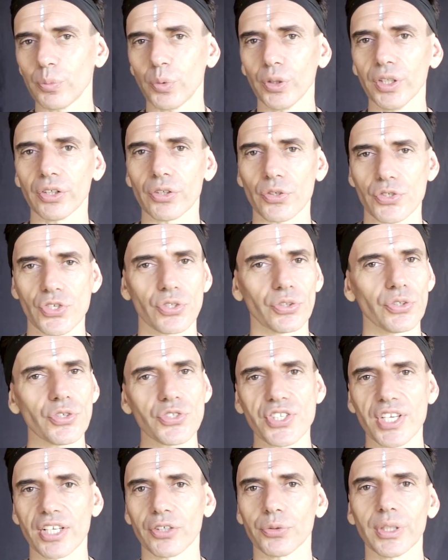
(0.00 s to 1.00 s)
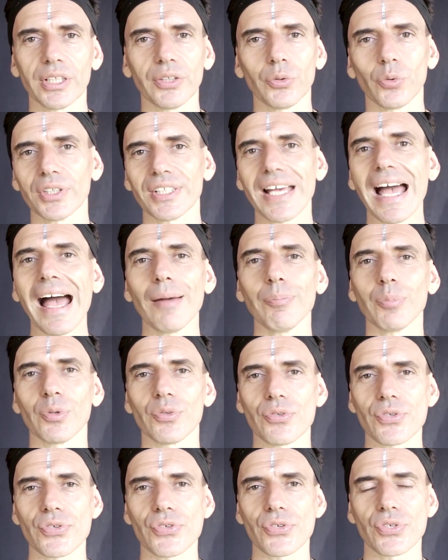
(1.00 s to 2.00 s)
breakers, understand really what
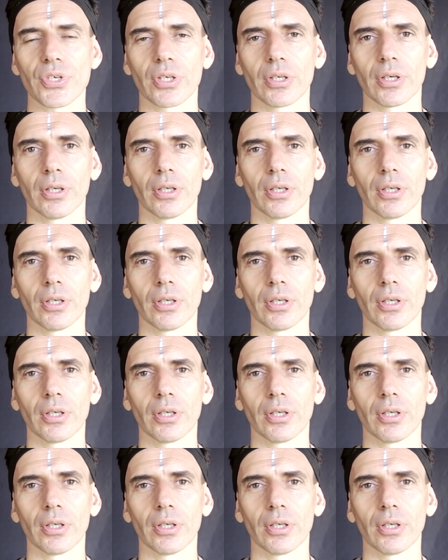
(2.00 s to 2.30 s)
happens